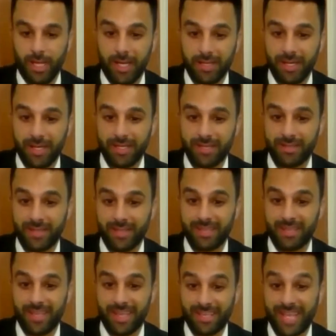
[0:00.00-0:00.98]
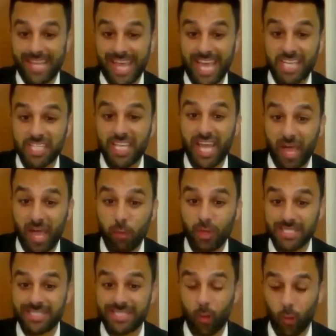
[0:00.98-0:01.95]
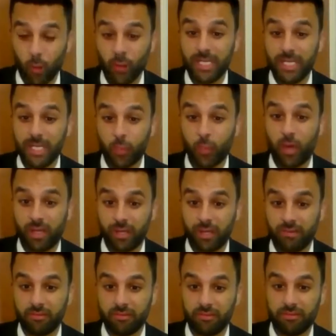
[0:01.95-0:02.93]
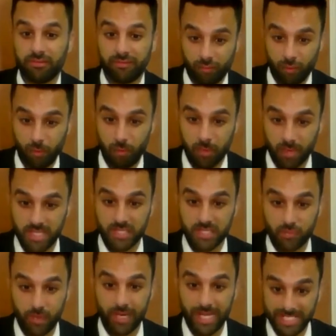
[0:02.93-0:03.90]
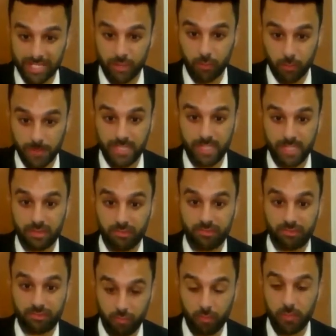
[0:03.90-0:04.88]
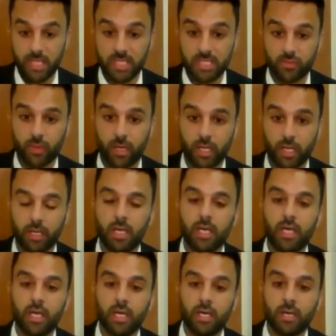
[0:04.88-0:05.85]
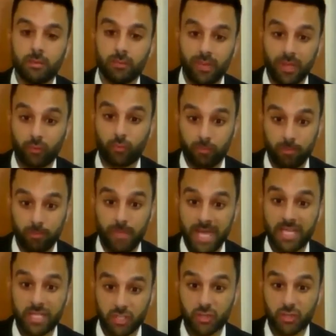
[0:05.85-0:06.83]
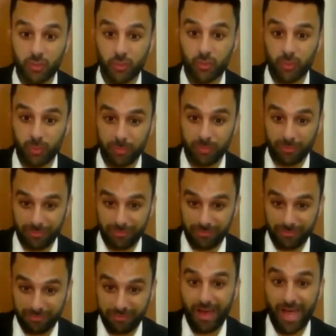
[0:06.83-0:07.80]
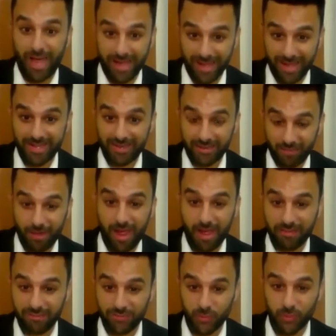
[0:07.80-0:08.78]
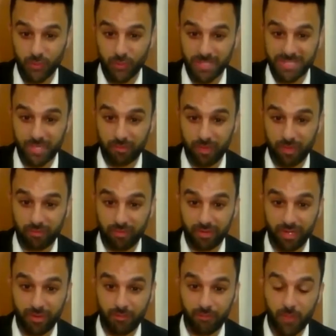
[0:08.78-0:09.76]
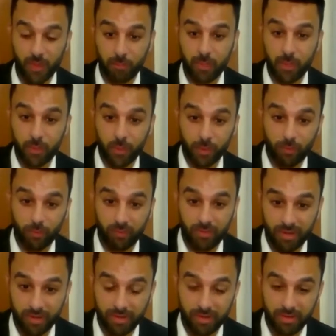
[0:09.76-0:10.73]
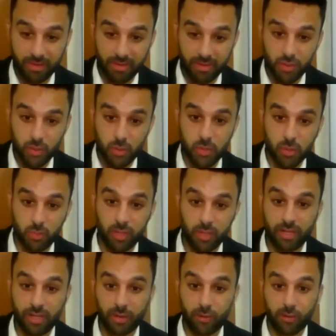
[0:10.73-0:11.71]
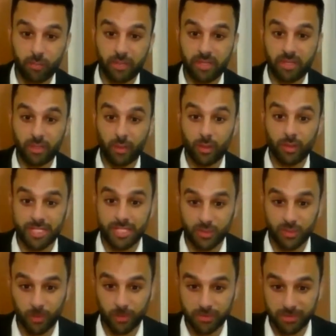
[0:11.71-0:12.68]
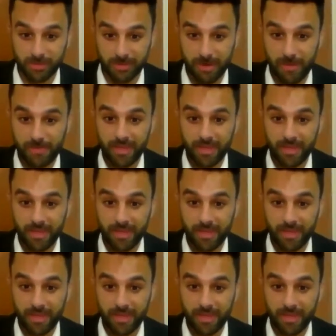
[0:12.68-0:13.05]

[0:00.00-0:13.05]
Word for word: and, and, and, and actually, I was the only one from Israel, as a representative from Israel, that managed to fly and arrive to uh, South Africa. People over there in the Jewish community call me the lonely soldier